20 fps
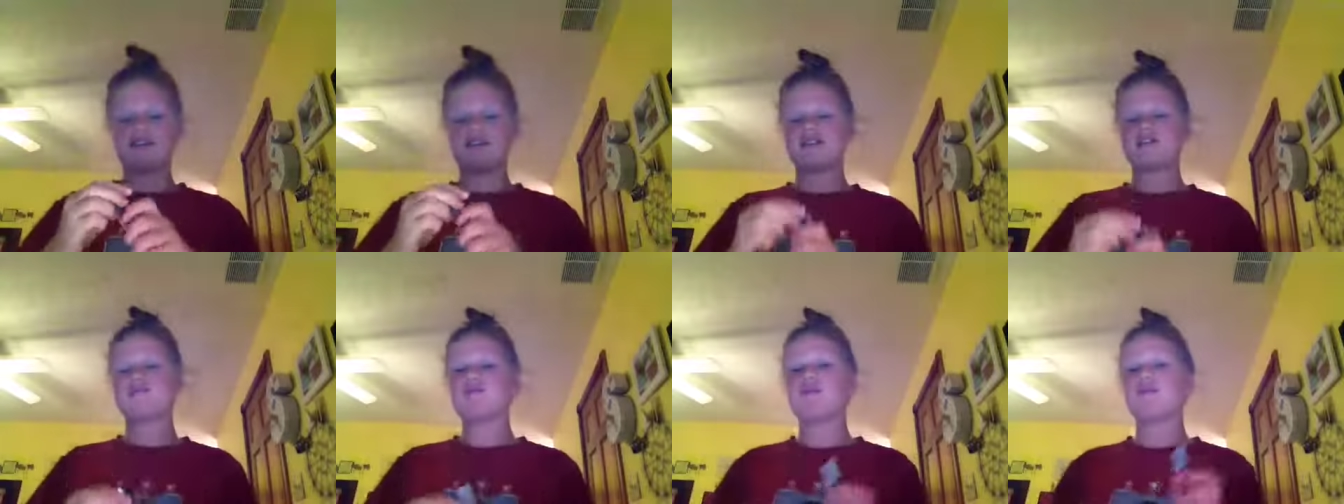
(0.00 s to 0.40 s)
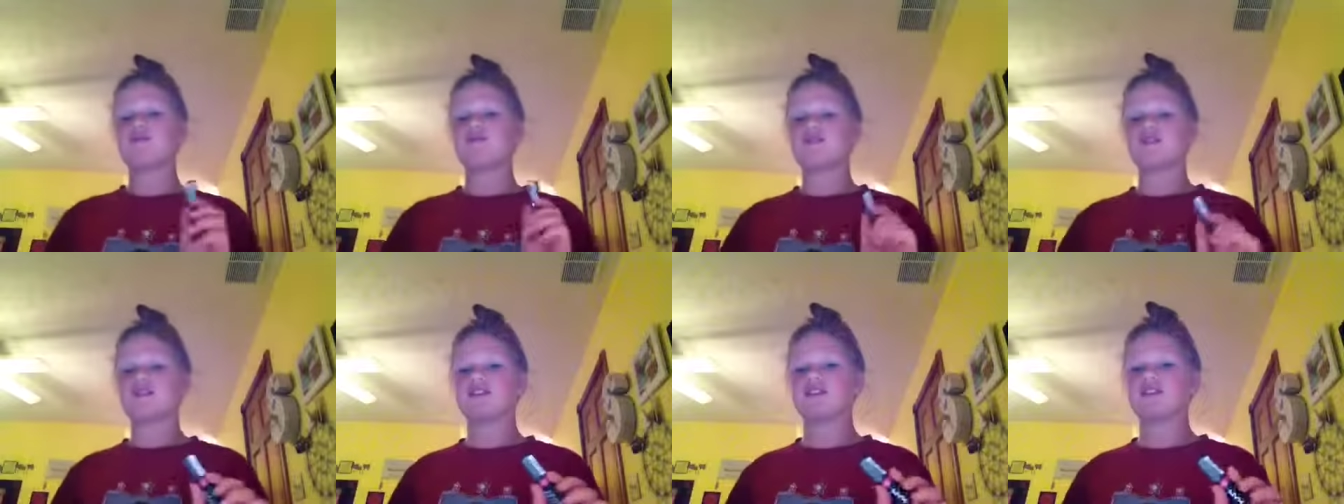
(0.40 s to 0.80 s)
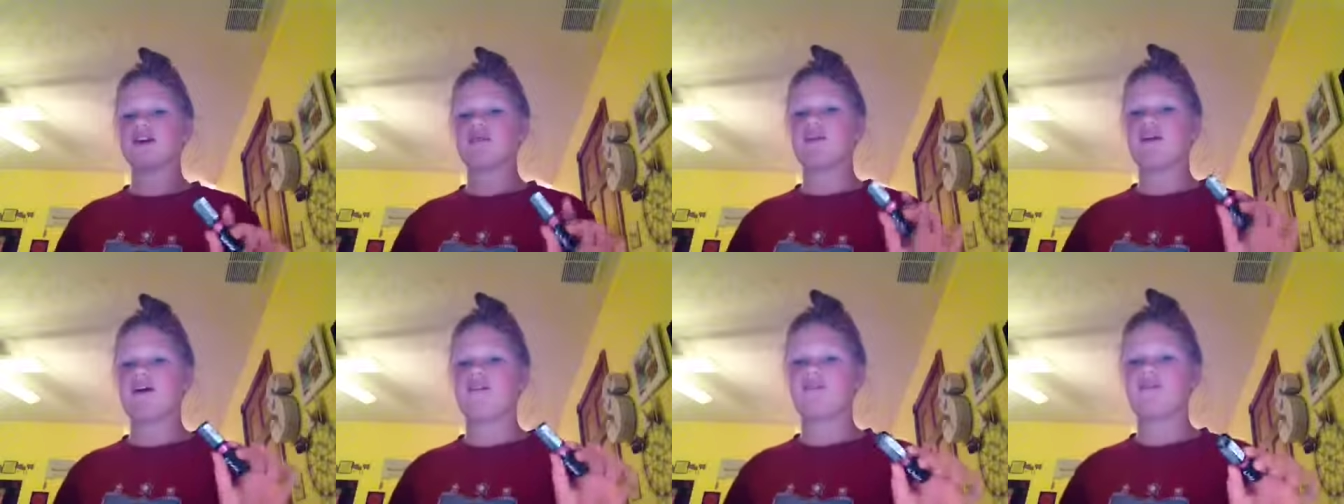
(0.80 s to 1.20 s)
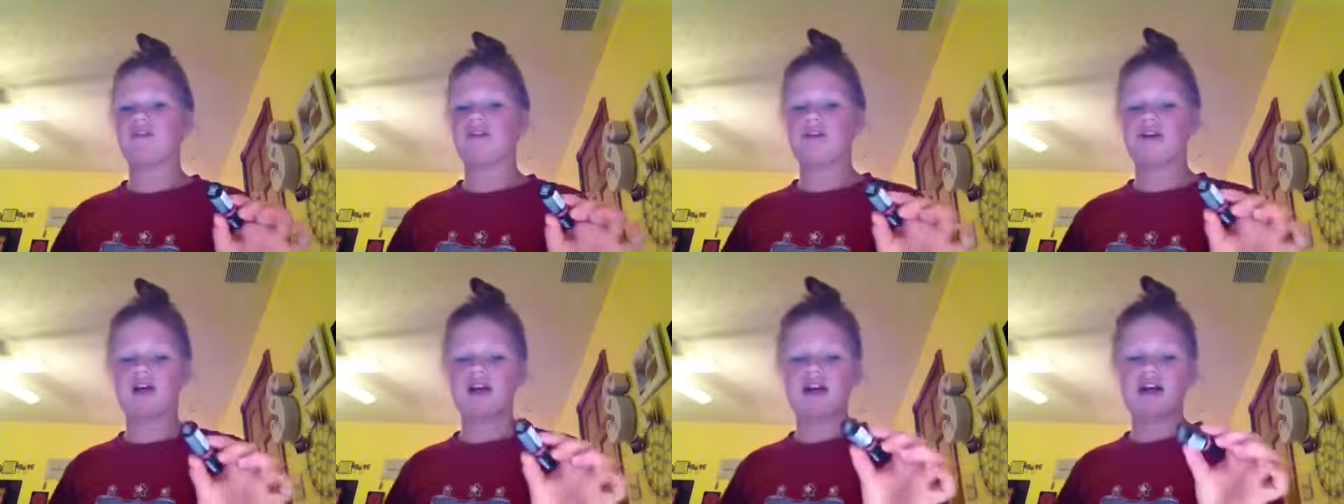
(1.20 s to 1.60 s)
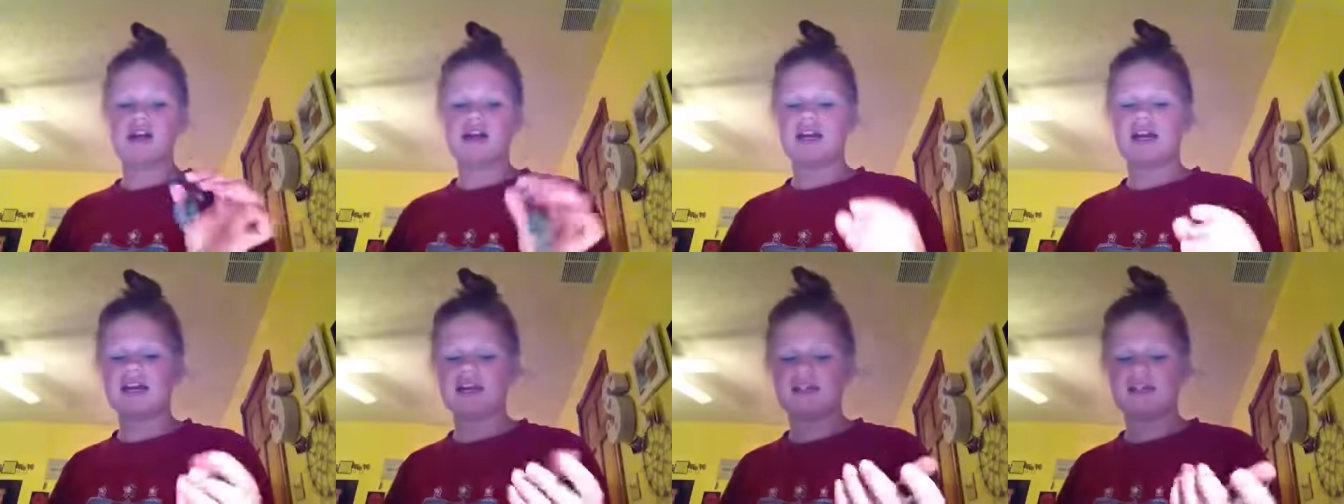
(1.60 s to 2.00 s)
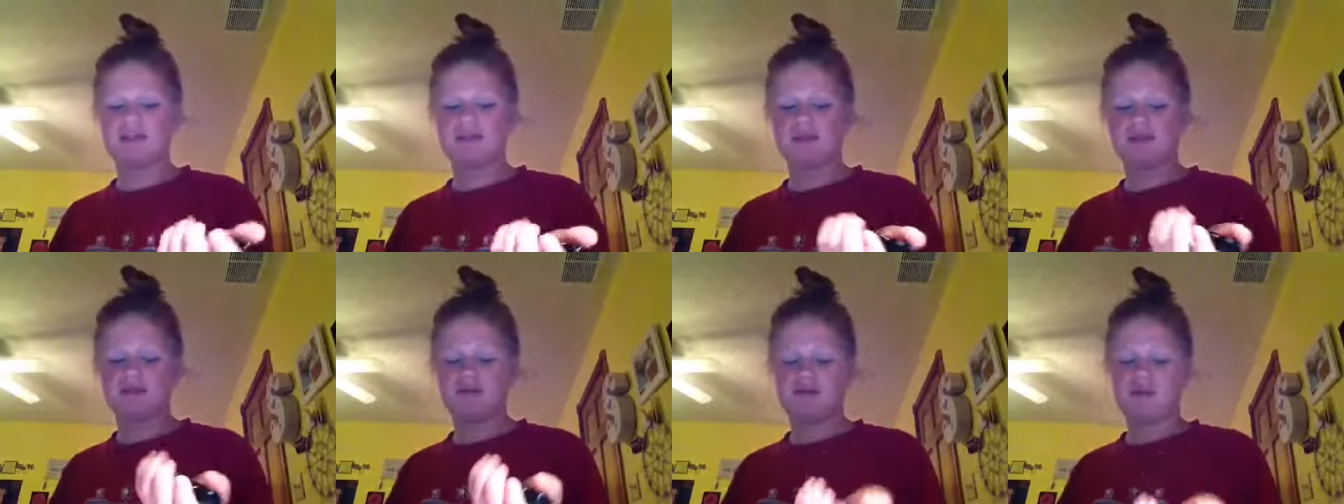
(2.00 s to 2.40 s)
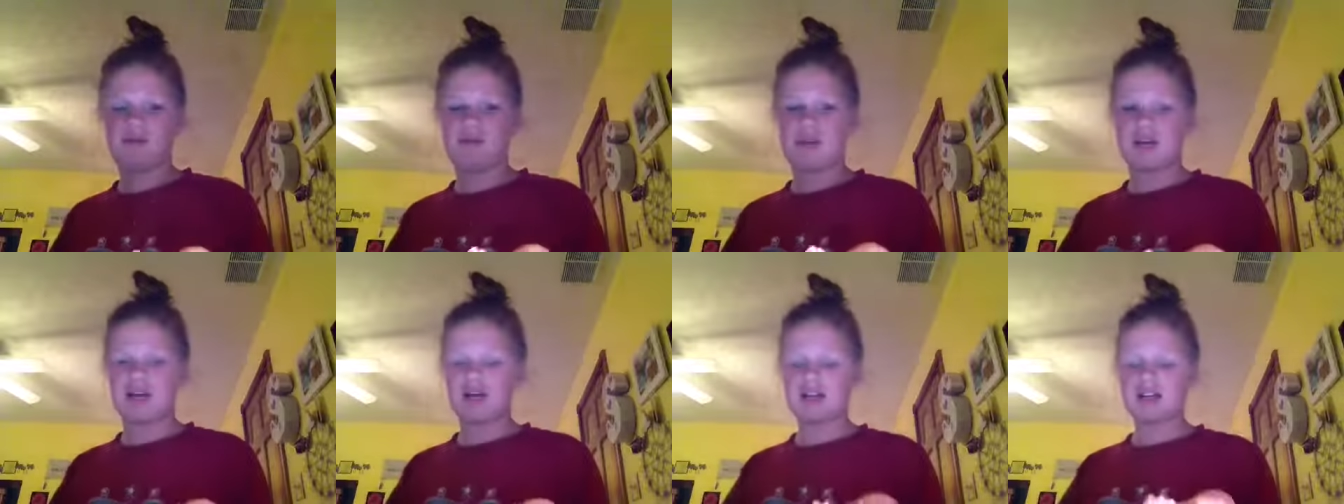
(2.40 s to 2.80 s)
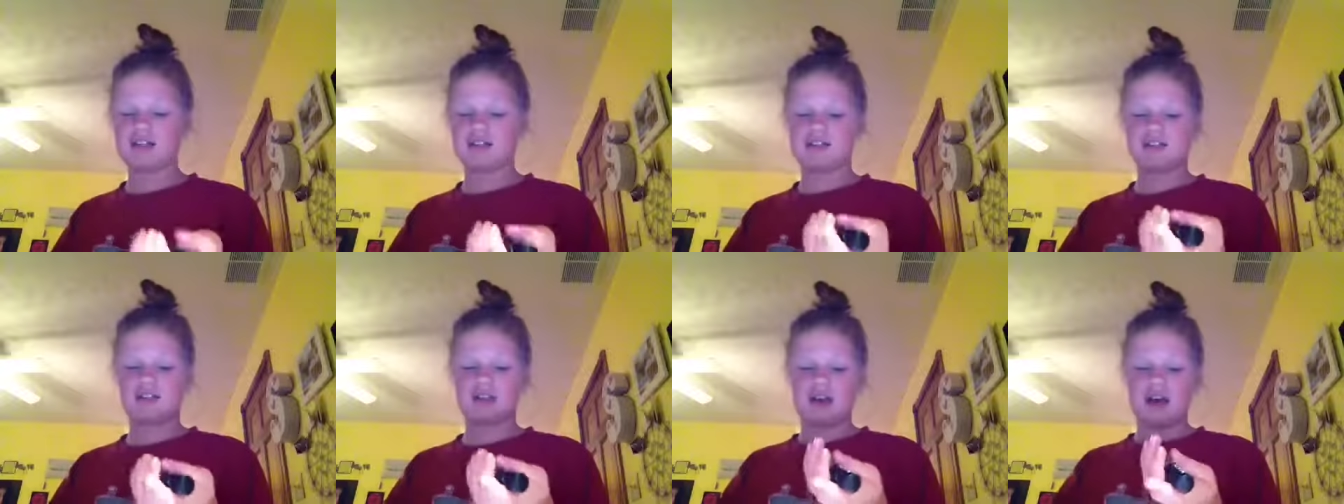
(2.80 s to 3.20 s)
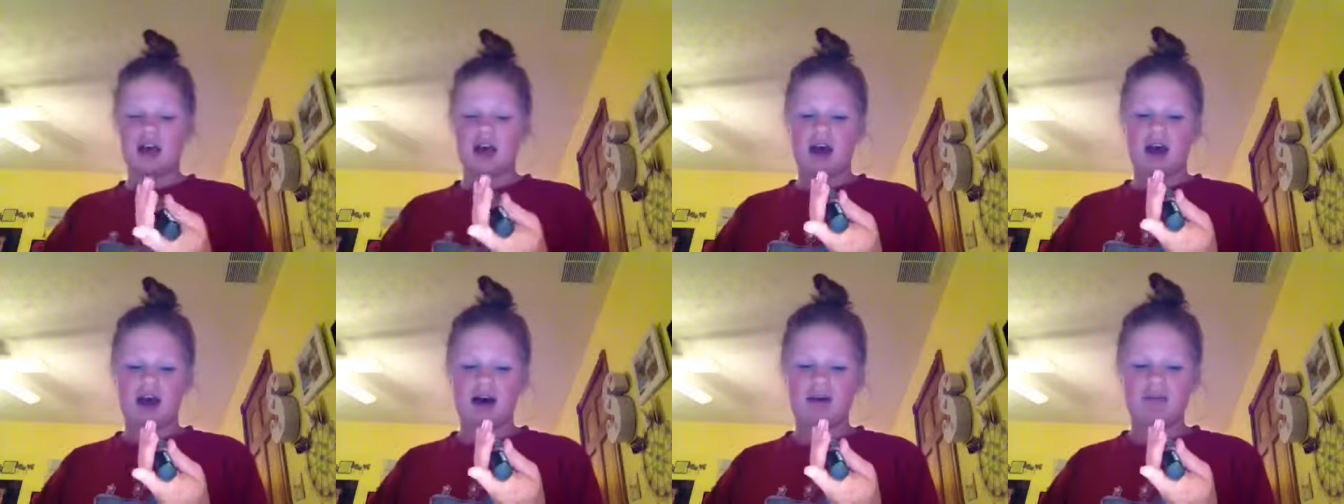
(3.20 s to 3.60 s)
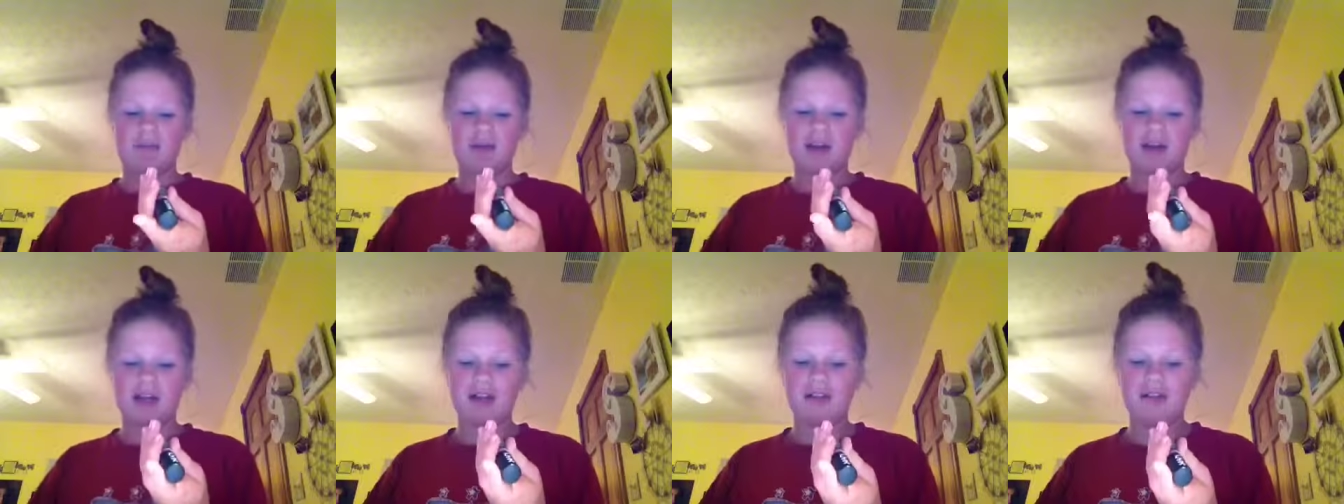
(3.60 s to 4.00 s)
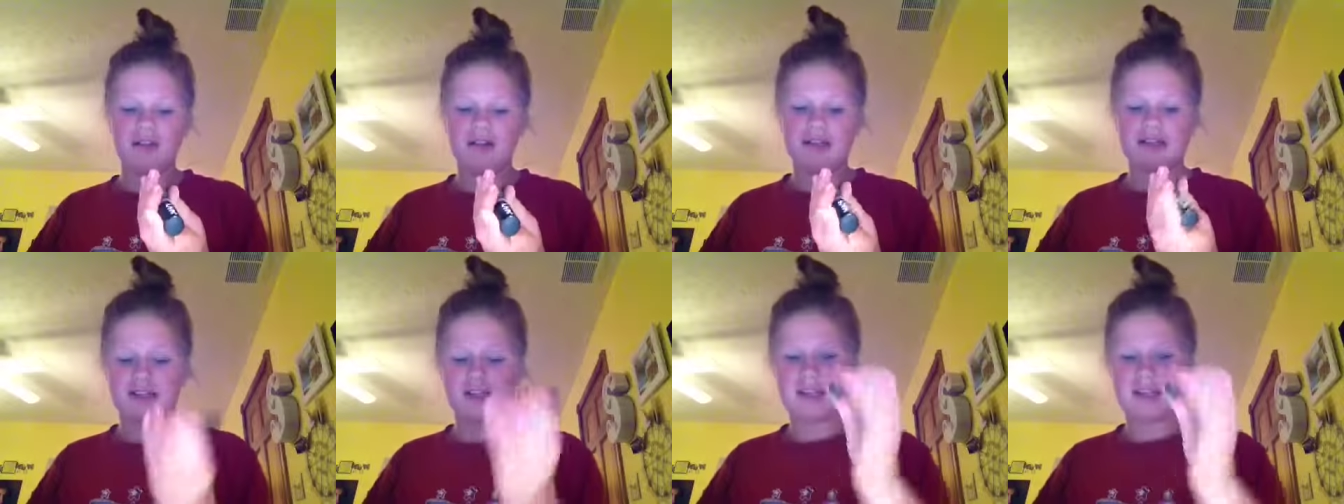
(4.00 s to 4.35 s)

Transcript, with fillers: this is my first time ever getting something from NYX. Um, but anyways,